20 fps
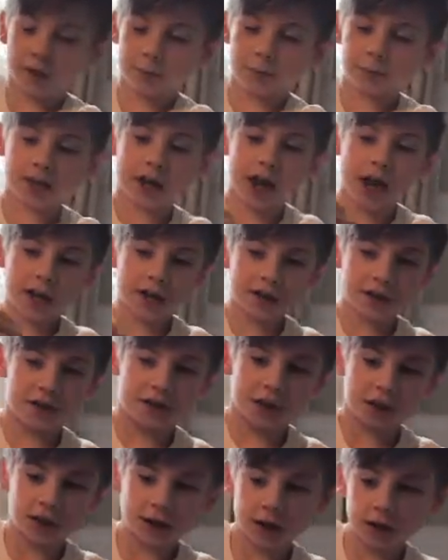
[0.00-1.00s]
the
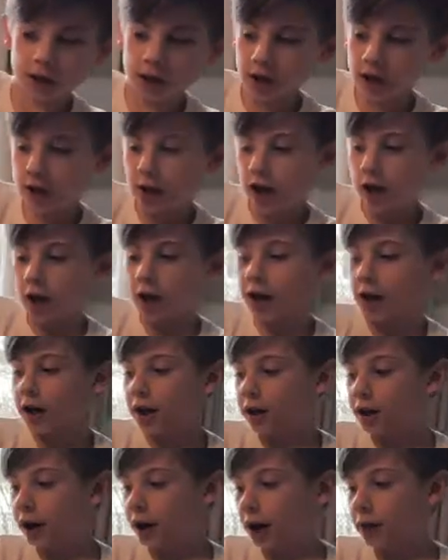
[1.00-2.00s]
plastic.
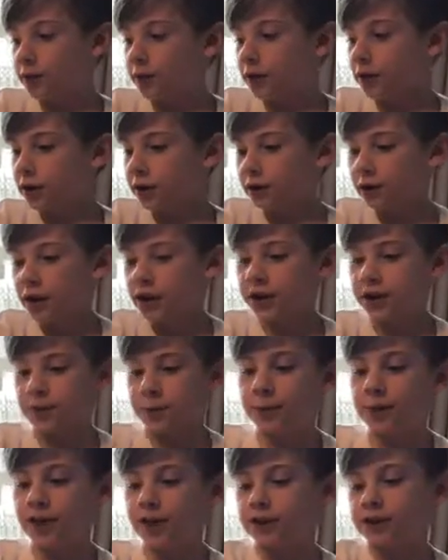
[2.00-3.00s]
And I really like the
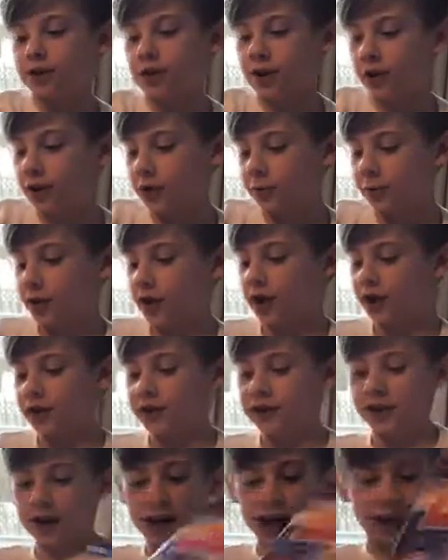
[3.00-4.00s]
picture on the
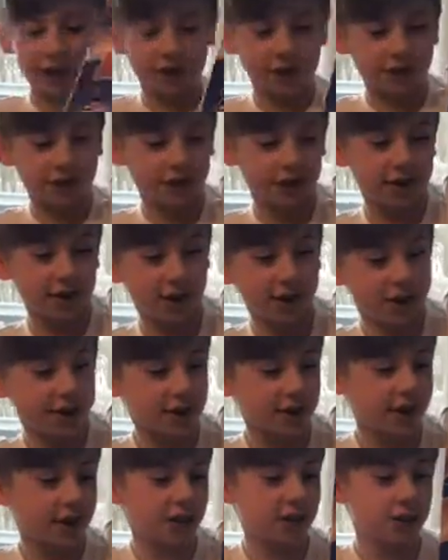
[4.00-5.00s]
box. It looks
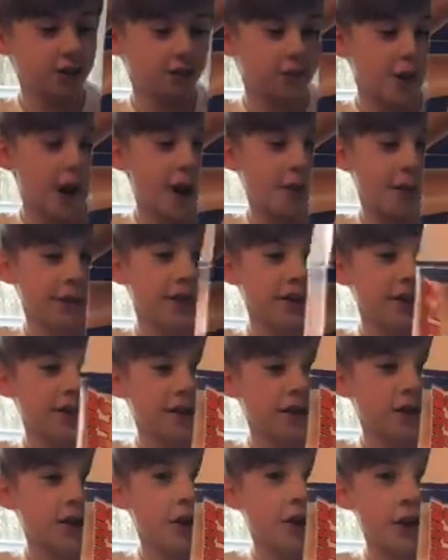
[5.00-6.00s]
like he's wrapping
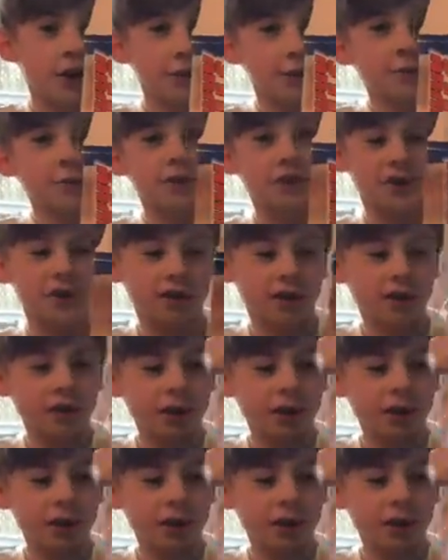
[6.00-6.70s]
his arms